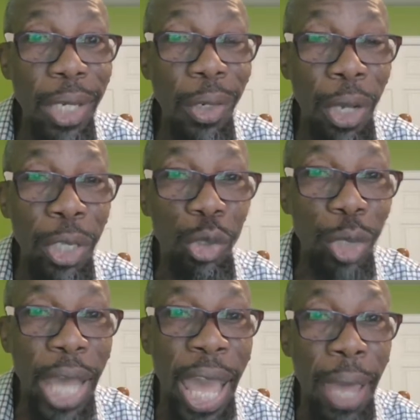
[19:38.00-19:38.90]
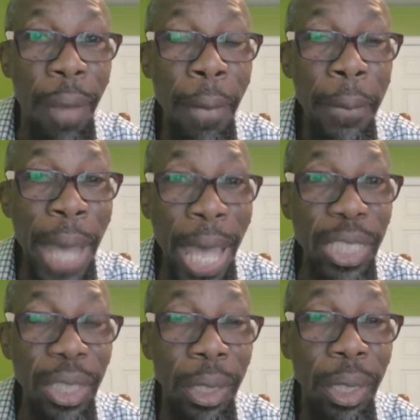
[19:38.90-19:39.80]
country
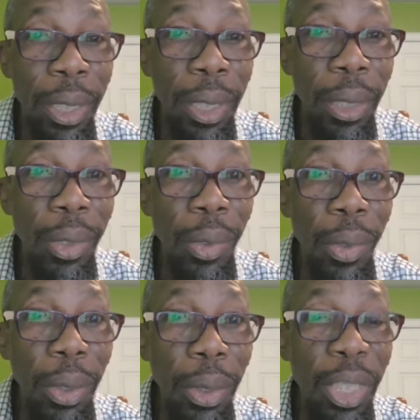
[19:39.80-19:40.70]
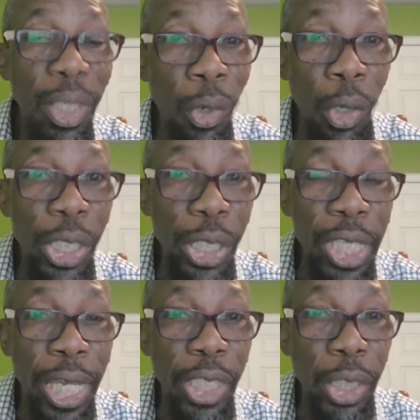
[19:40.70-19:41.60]
past the
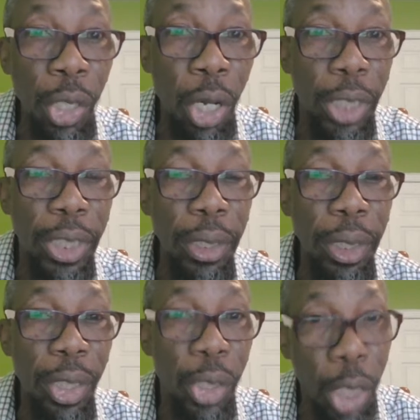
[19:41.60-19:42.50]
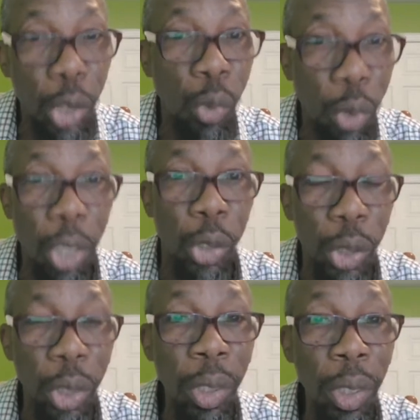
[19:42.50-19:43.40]
OECS north is not too close.